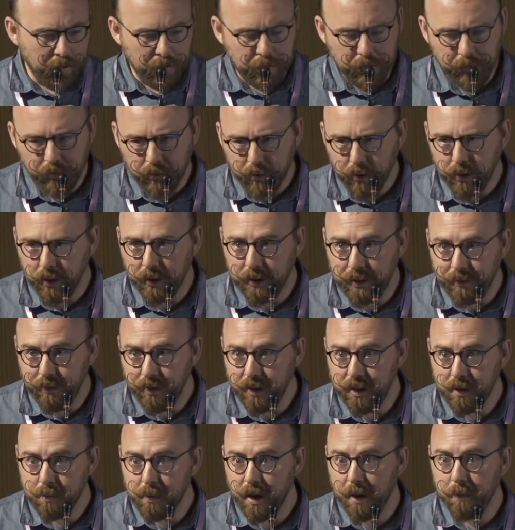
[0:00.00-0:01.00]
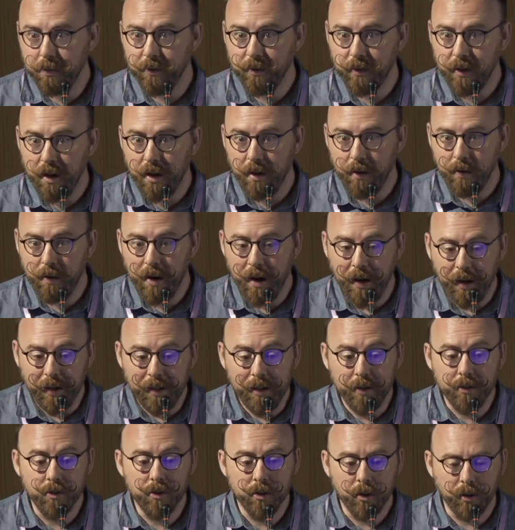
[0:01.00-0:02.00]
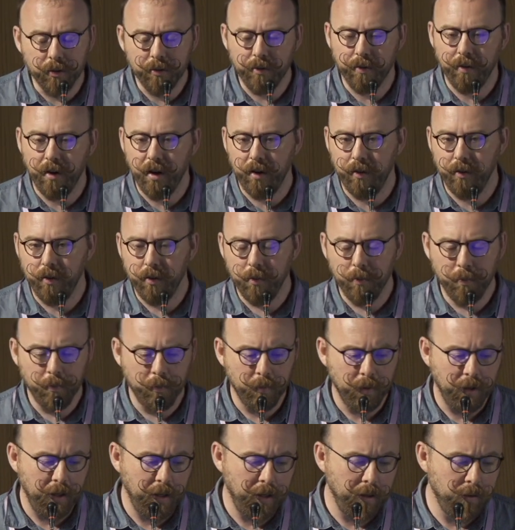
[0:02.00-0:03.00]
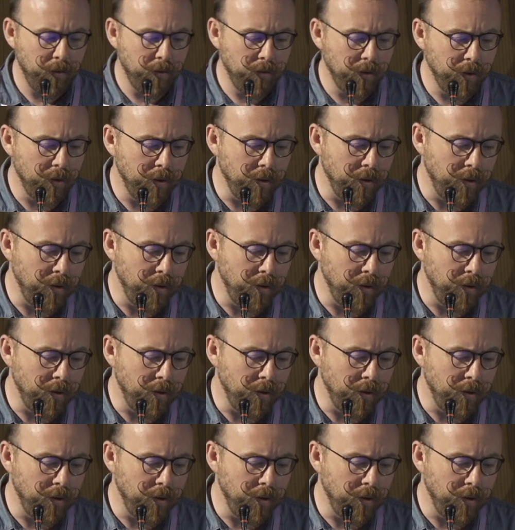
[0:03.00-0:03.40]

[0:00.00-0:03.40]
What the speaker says: these connectivity maps are highly non-random, and